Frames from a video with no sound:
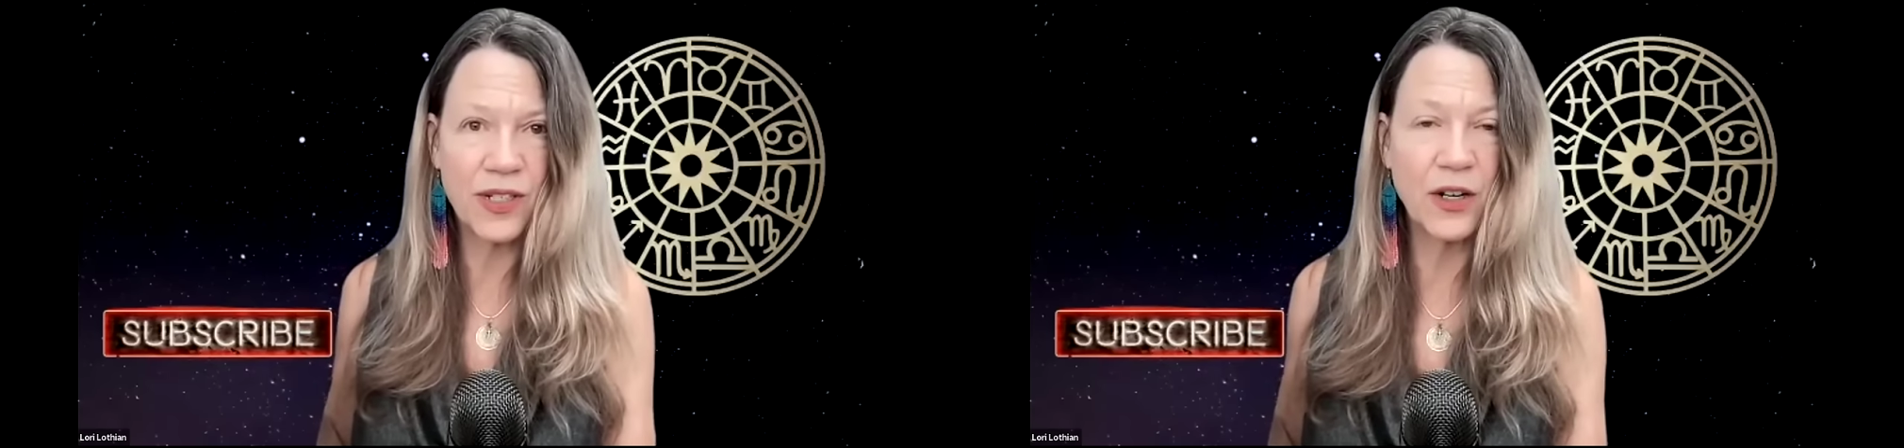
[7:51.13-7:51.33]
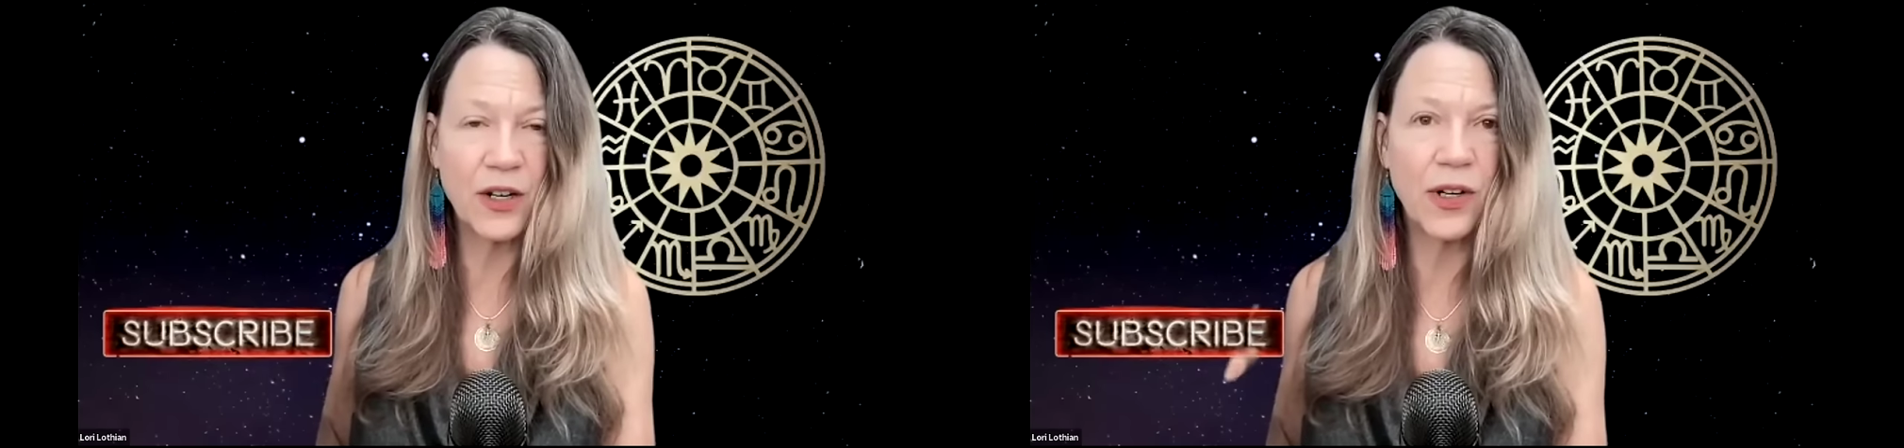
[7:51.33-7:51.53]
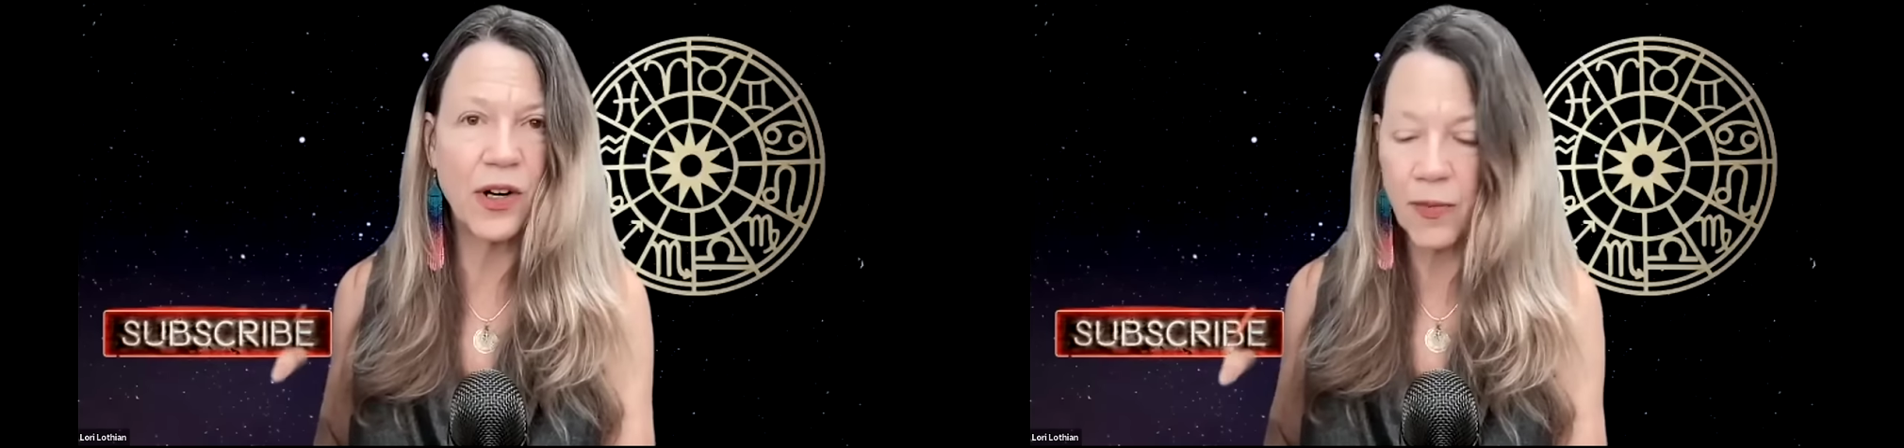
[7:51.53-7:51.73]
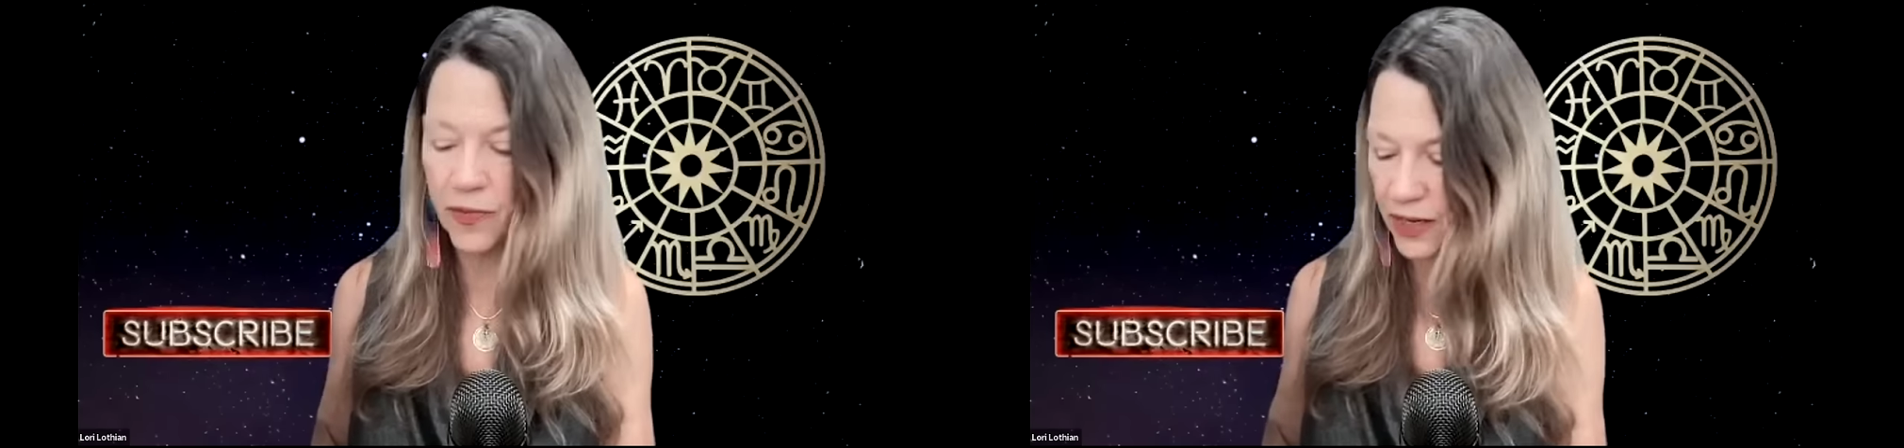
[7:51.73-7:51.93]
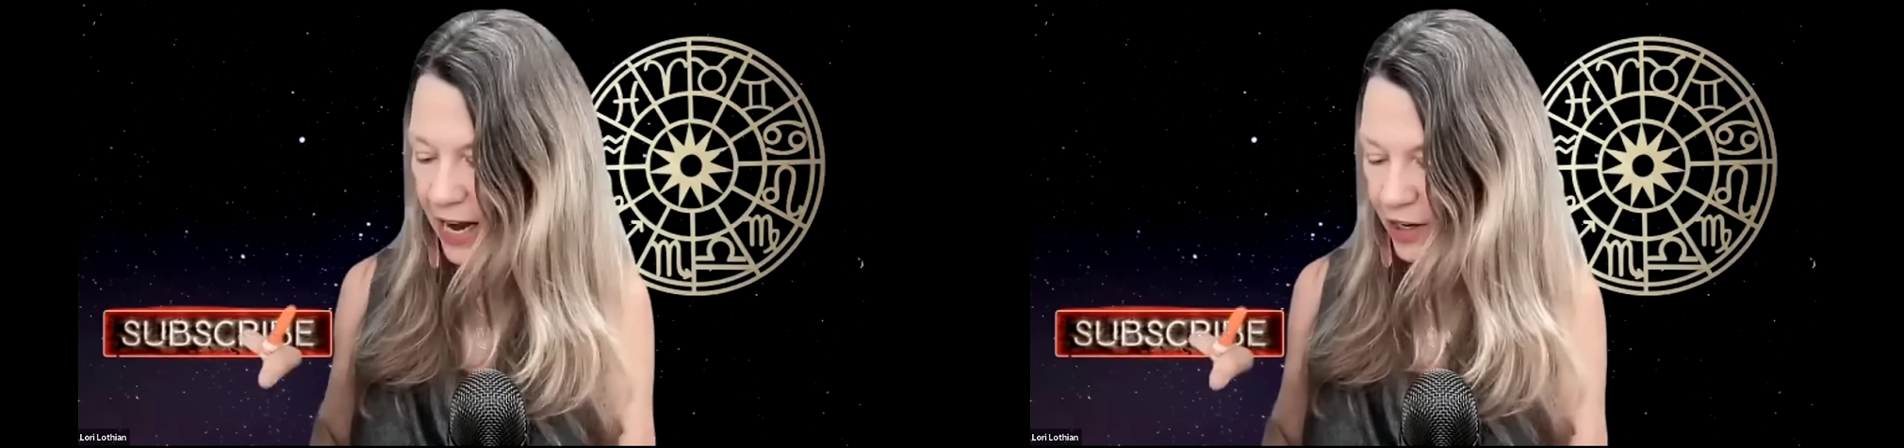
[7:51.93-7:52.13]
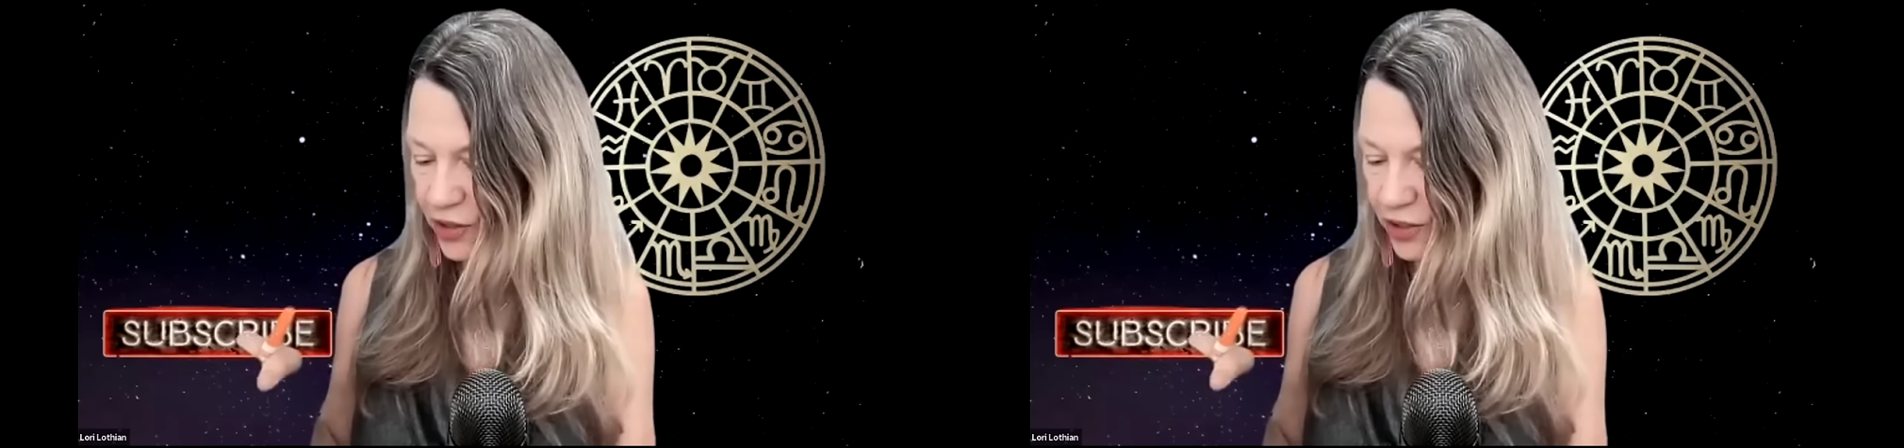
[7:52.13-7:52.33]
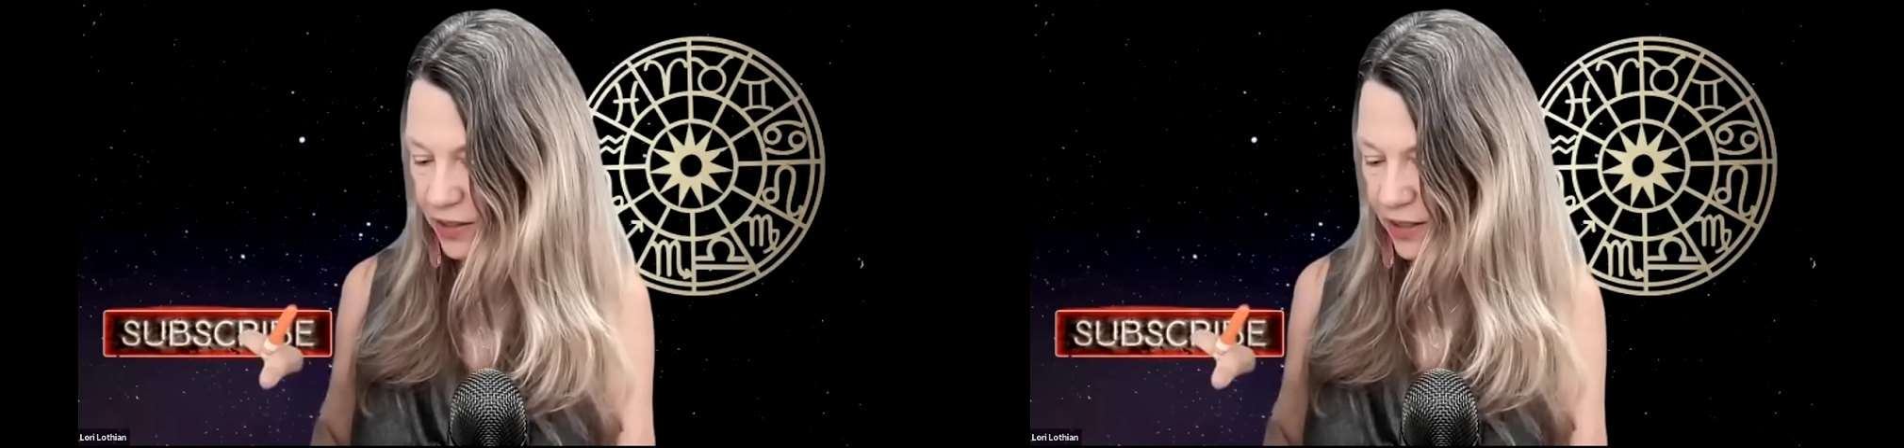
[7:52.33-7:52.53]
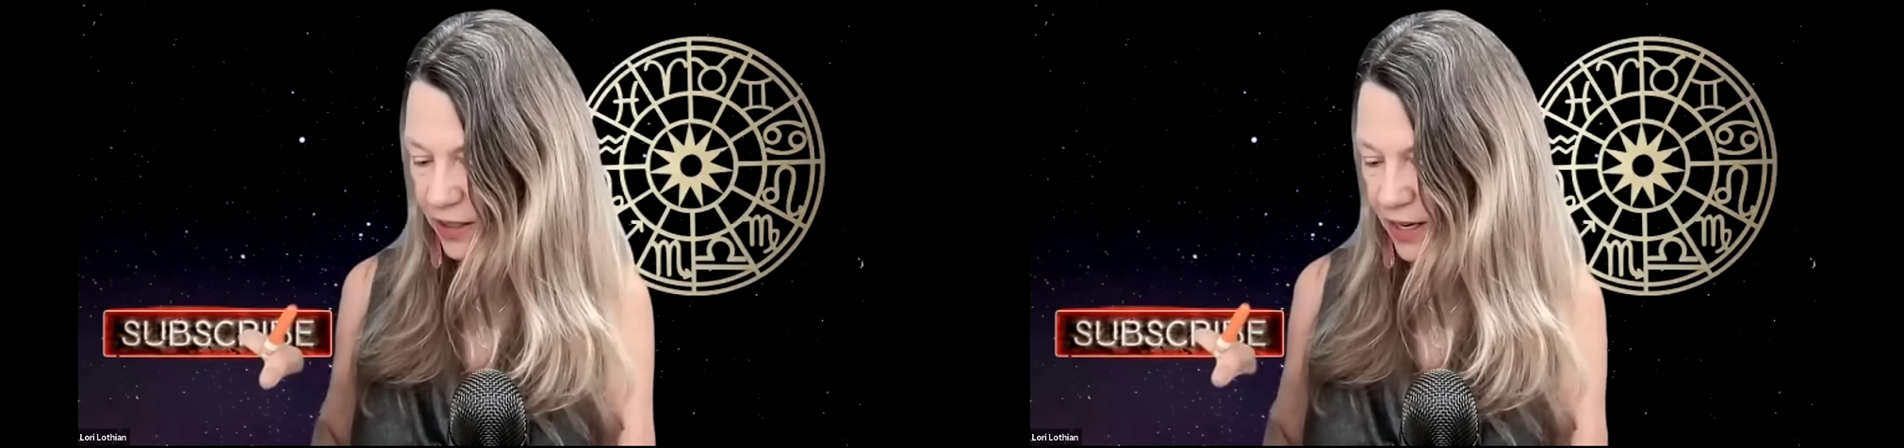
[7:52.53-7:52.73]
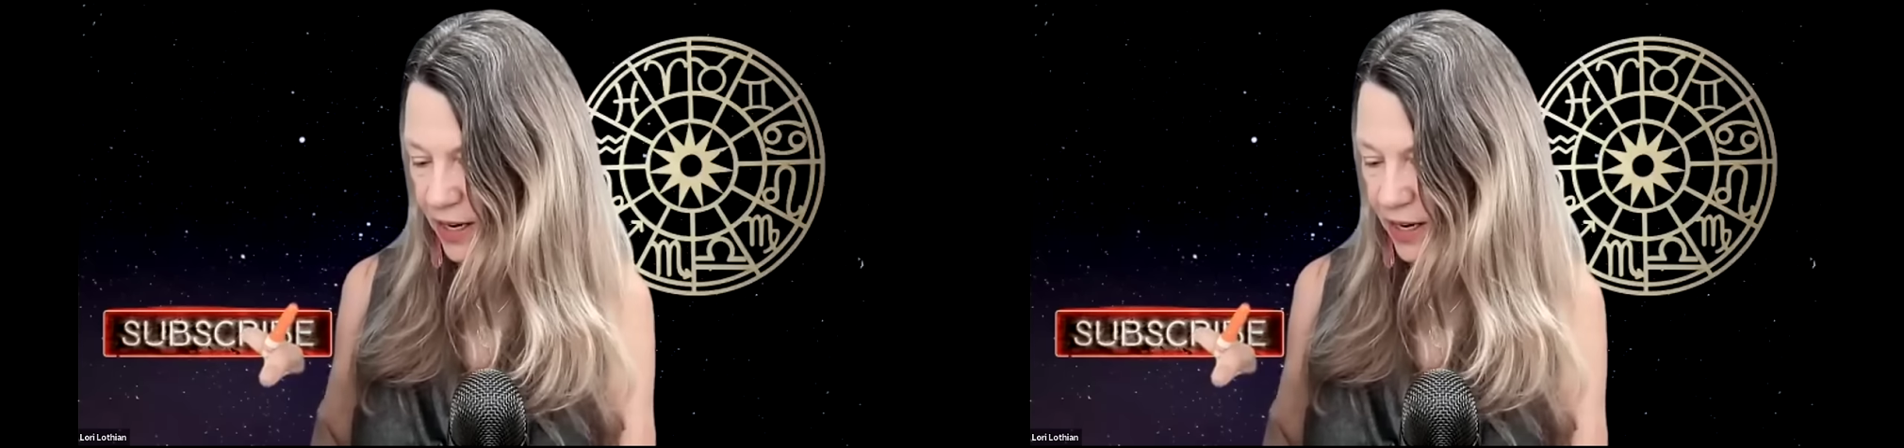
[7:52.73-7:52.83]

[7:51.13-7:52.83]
secret harmful actions.